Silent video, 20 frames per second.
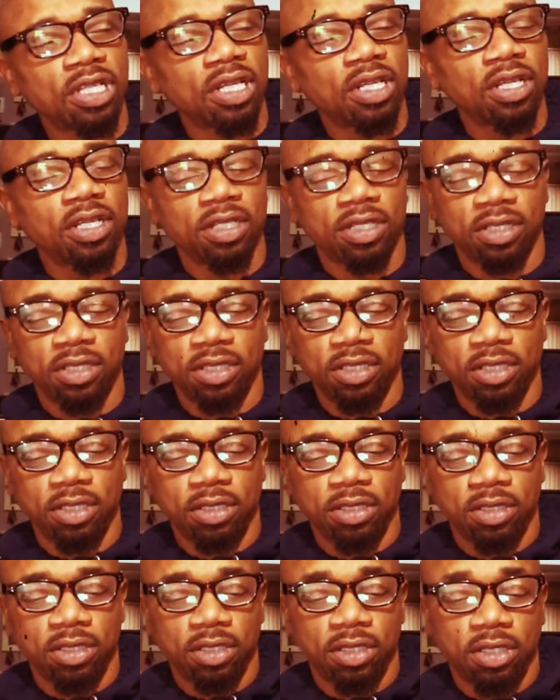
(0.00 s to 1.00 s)
saying.
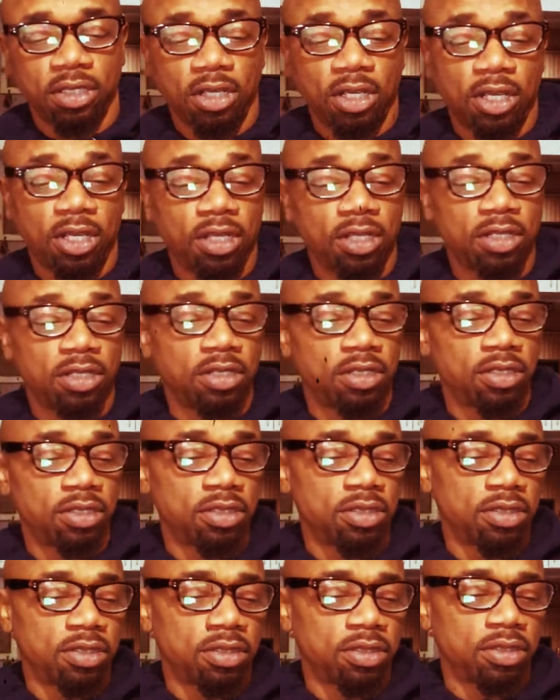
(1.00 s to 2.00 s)
And
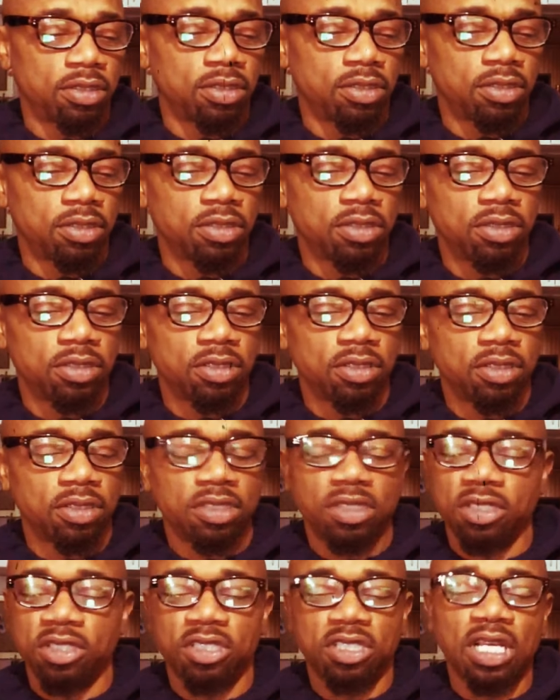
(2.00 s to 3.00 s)

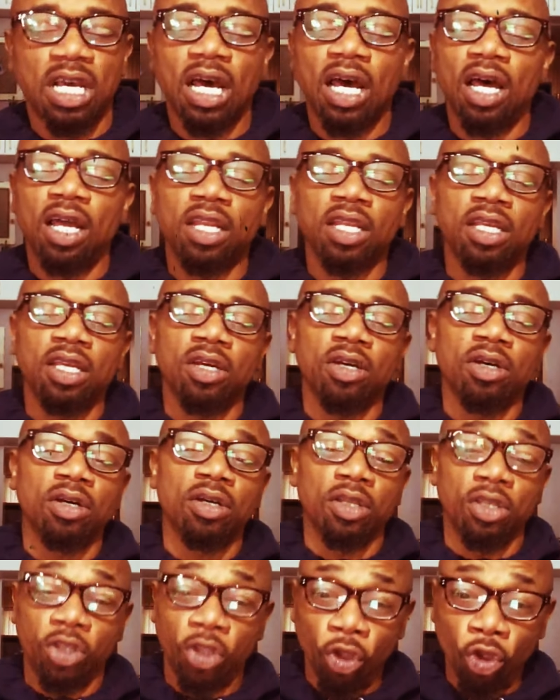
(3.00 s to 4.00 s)
society or
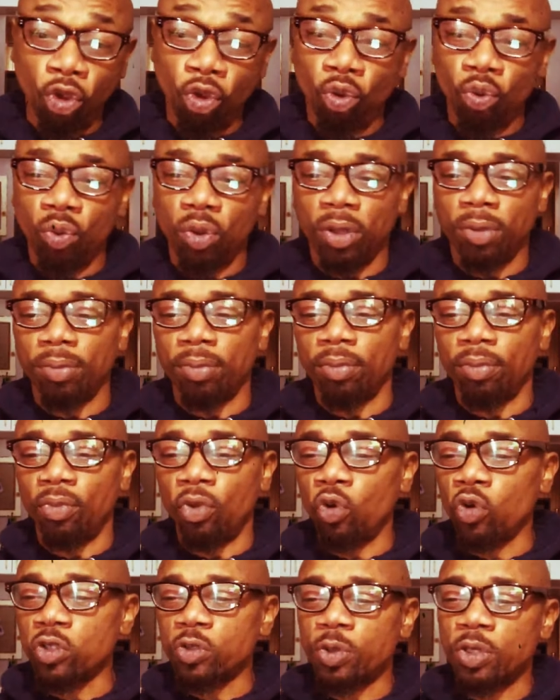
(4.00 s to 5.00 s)
uh, you and
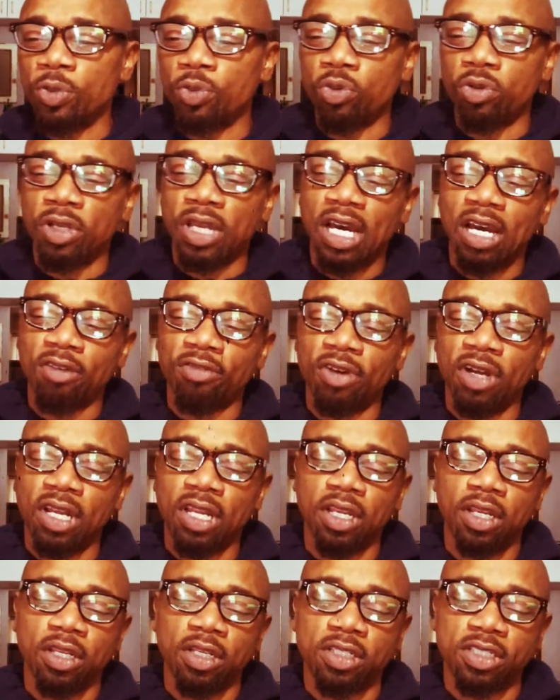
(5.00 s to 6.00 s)
most people are not
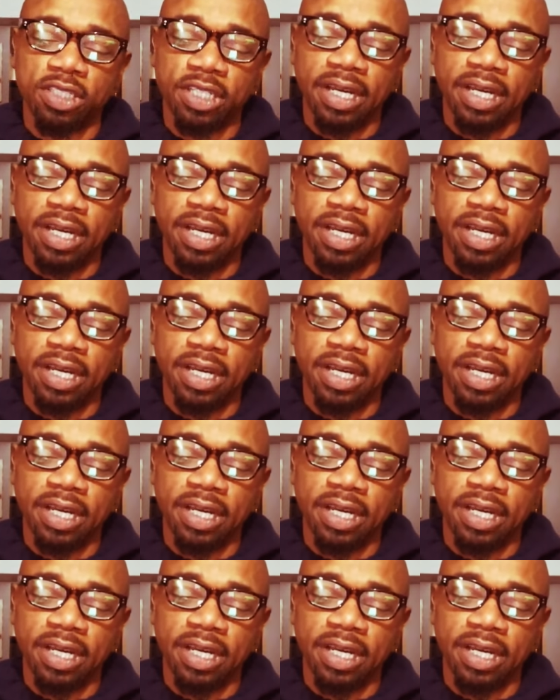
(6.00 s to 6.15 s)
ready to